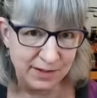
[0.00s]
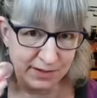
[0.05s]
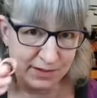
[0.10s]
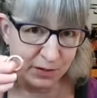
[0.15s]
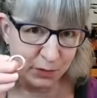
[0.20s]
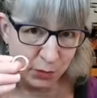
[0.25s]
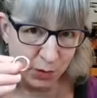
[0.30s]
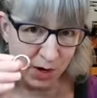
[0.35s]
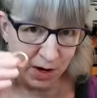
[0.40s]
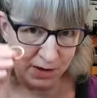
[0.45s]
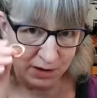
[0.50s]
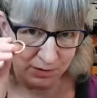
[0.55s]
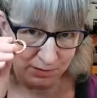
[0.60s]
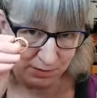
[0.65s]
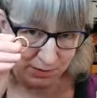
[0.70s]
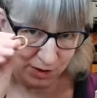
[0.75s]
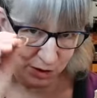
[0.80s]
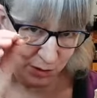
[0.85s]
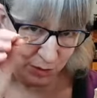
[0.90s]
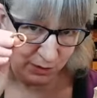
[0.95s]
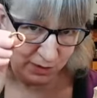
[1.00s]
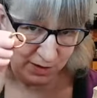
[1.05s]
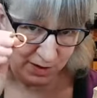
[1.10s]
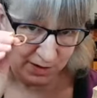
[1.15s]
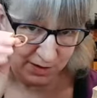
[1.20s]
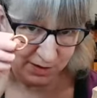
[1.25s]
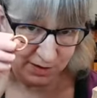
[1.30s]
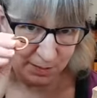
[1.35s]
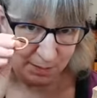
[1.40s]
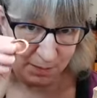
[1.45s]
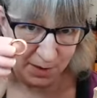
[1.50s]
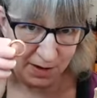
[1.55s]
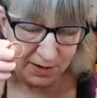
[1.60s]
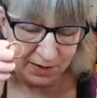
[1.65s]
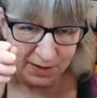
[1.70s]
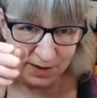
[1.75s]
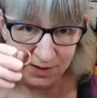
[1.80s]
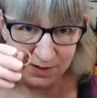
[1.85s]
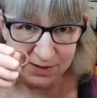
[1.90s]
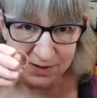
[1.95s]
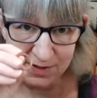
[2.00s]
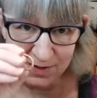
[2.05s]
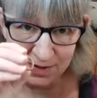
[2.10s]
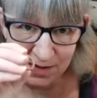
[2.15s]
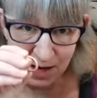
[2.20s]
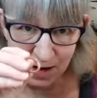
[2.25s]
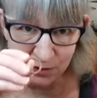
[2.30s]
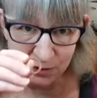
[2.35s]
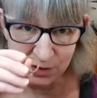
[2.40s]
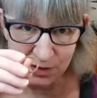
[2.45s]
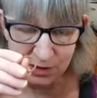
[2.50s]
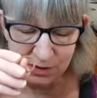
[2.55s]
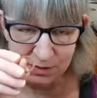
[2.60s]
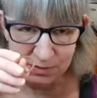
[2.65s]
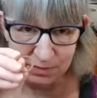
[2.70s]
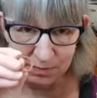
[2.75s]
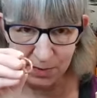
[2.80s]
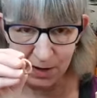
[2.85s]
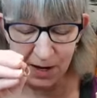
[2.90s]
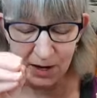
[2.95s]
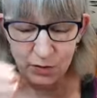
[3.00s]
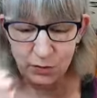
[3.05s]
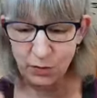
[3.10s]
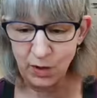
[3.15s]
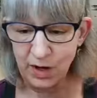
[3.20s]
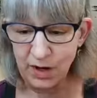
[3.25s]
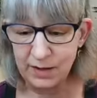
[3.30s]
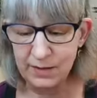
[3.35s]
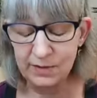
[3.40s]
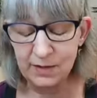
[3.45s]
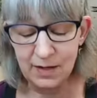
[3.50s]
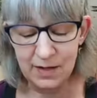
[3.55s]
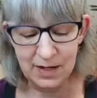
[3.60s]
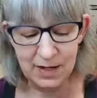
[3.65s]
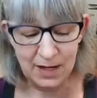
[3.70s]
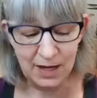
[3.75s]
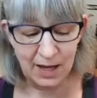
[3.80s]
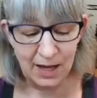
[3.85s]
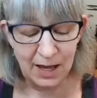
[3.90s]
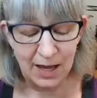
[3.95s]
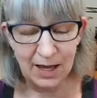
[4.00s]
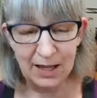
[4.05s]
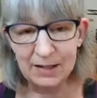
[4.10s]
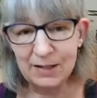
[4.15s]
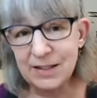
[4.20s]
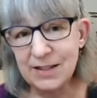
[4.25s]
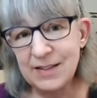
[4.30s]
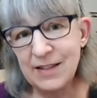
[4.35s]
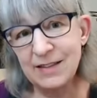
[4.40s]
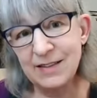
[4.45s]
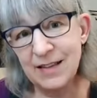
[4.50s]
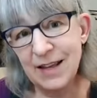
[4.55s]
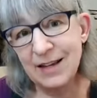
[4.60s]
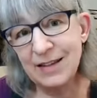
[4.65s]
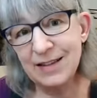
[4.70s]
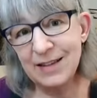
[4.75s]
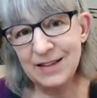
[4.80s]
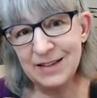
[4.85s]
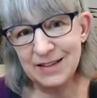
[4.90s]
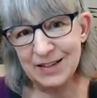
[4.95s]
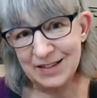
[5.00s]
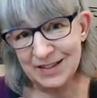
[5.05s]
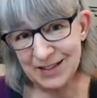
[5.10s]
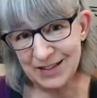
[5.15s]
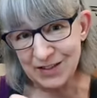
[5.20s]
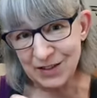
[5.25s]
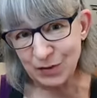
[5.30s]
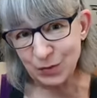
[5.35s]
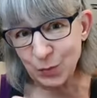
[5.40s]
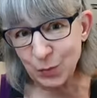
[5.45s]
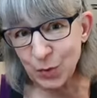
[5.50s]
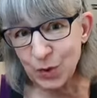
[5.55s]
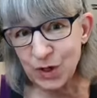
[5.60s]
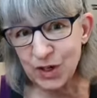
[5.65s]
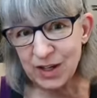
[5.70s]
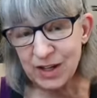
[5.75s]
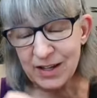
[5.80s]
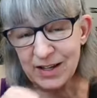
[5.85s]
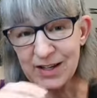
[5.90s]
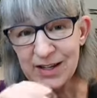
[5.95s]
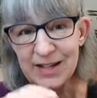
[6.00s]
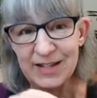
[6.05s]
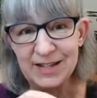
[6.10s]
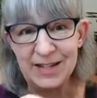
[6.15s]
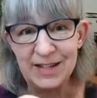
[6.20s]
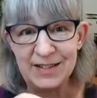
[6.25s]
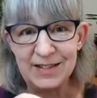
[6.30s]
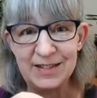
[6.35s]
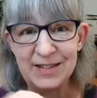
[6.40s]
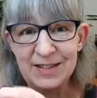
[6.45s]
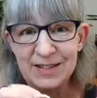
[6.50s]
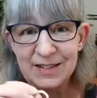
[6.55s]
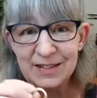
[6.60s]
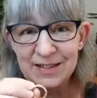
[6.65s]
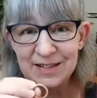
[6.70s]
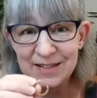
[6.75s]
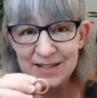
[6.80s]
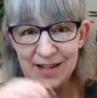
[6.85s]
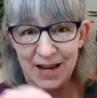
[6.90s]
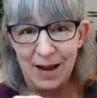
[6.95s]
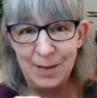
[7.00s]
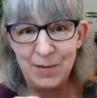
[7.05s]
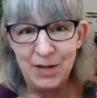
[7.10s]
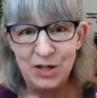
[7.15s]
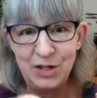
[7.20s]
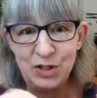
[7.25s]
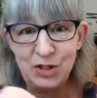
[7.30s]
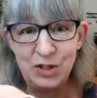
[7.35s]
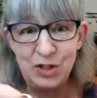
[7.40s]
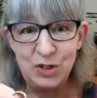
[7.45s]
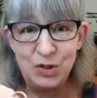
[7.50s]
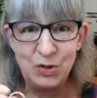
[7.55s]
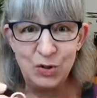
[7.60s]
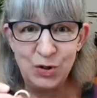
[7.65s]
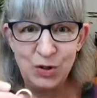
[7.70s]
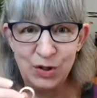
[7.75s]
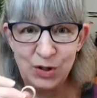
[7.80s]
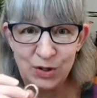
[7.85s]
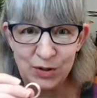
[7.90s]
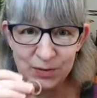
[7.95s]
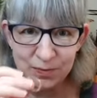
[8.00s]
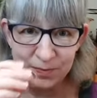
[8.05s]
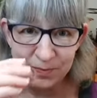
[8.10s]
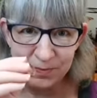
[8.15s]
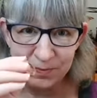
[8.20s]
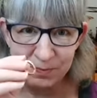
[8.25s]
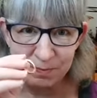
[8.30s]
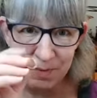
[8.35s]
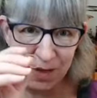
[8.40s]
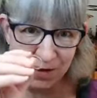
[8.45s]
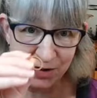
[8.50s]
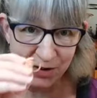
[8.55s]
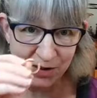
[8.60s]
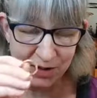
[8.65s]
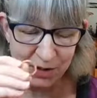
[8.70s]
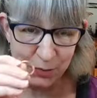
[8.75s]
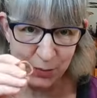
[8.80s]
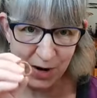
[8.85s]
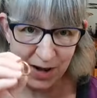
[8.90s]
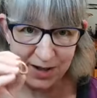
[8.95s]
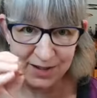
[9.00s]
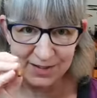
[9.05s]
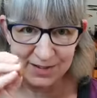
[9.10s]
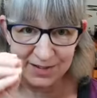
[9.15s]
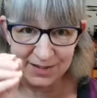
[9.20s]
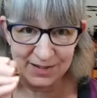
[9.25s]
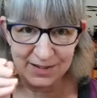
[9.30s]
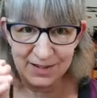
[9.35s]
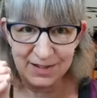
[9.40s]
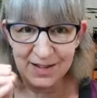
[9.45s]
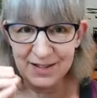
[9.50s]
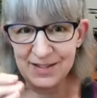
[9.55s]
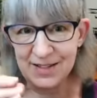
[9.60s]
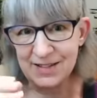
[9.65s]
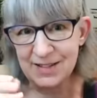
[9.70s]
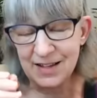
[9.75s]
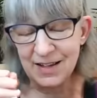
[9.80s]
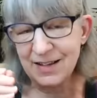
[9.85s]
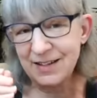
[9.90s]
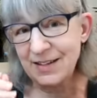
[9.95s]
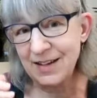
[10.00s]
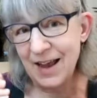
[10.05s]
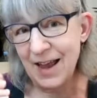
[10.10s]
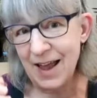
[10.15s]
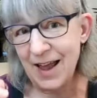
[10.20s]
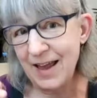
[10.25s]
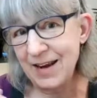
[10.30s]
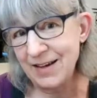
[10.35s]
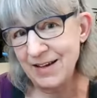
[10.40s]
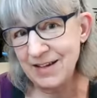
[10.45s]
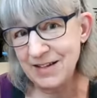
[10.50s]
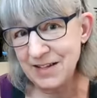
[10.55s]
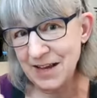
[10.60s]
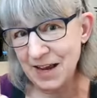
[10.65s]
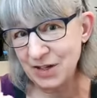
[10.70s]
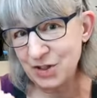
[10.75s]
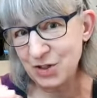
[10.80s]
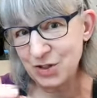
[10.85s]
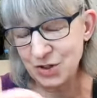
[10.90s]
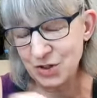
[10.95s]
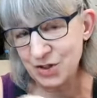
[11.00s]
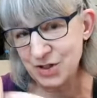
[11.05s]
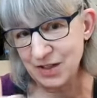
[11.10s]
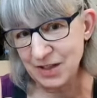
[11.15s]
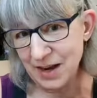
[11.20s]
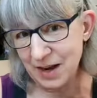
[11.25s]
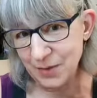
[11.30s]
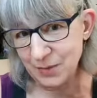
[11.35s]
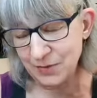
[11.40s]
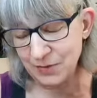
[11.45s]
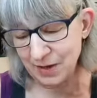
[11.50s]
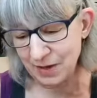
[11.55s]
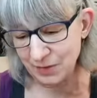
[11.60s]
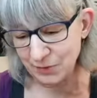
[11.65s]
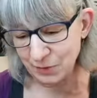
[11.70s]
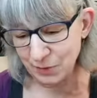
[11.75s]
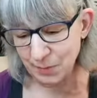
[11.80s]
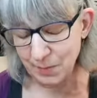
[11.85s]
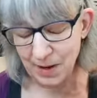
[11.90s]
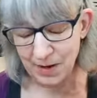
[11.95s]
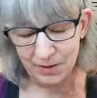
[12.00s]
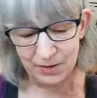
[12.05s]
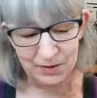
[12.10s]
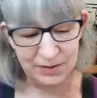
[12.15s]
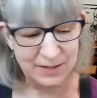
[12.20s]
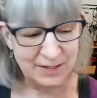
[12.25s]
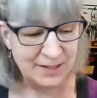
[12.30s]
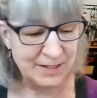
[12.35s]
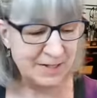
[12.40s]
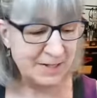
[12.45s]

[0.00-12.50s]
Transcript: This is where I use these to bend like these heavy band rings, because then since it's wood, it doesn't damage your metal anyway. It doesn't add any texture to the outside of your metal.